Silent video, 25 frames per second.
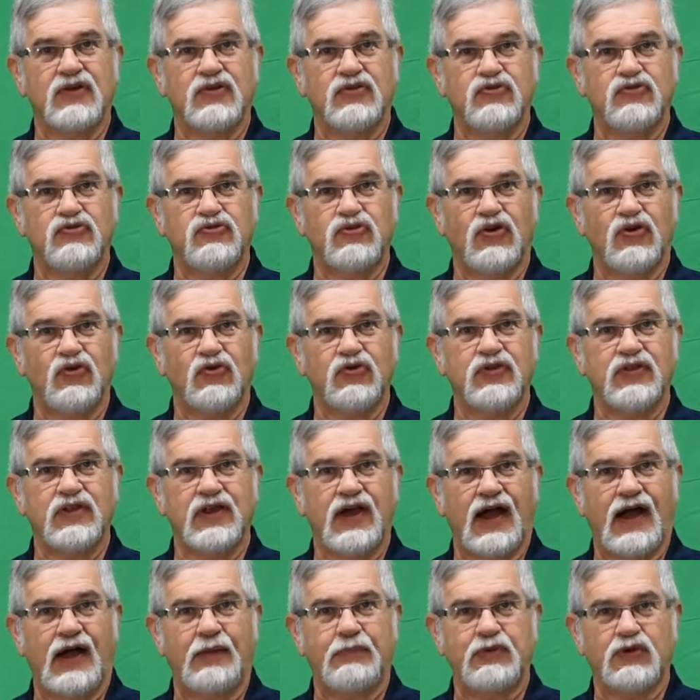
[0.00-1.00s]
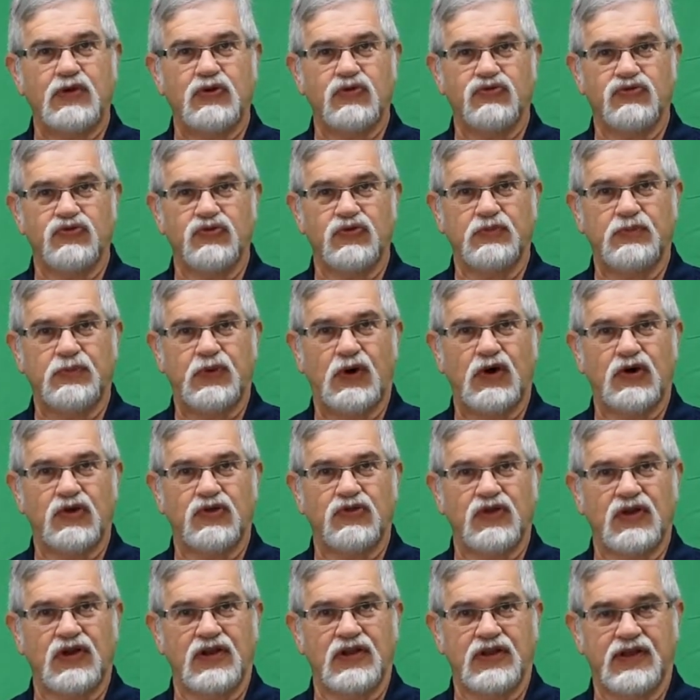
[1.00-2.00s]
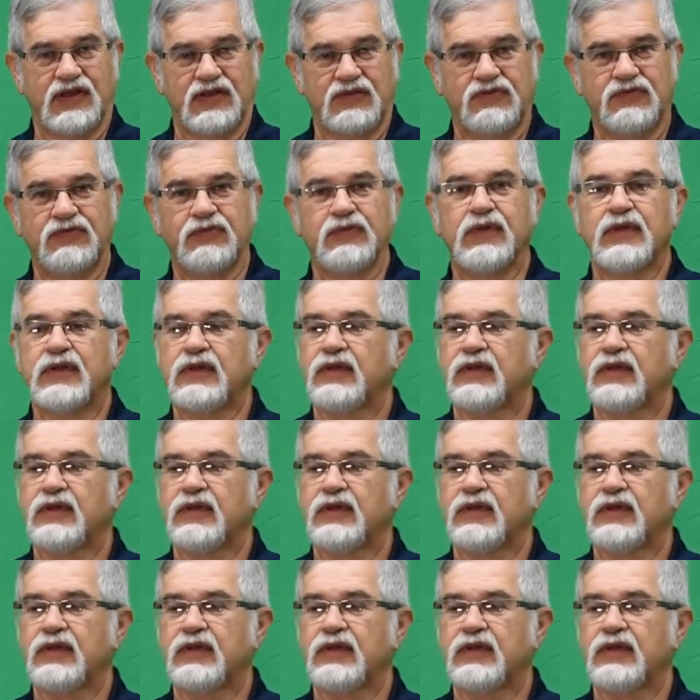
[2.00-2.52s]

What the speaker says: Use only the optical zoom part of the lens.